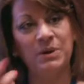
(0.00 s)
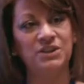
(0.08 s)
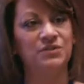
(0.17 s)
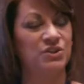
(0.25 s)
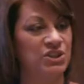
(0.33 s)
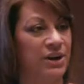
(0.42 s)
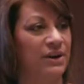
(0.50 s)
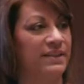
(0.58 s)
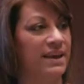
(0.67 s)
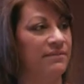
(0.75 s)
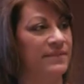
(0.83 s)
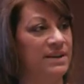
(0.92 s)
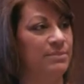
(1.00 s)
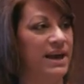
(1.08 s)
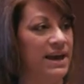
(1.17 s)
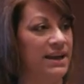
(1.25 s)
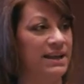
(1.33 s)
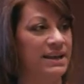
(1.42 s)
much for sharing that
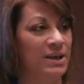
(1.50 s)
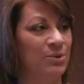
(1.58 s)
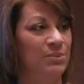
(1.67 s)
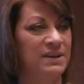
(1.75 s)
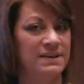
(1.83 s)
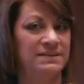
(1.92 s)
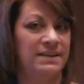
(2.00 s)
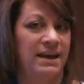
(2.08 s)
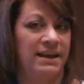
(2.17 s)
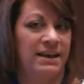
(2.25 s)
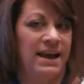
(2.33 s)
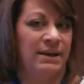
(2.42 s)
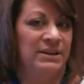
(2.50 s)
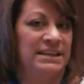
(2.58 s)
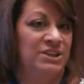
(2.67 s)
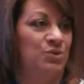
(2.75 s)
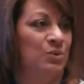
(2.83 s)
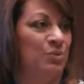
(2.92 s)
feedback because I
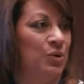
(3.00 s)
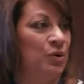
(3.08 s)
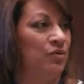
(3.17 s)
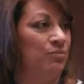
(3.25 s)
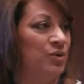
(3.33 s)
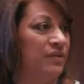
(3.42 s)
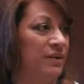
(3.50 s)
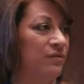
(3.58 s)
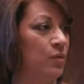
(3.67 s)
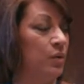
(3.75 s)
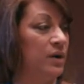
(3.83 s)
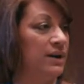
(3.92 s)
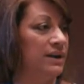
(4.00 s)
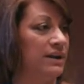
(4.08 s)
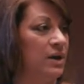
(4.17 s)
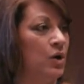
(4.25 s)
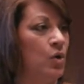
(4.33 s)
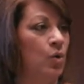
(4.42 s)
need to improve moving forward.
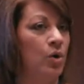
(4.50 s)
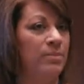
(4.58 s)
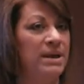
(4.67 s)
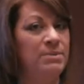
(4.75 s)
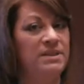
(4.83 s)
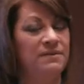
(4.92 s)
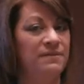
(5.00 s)
Or maybe the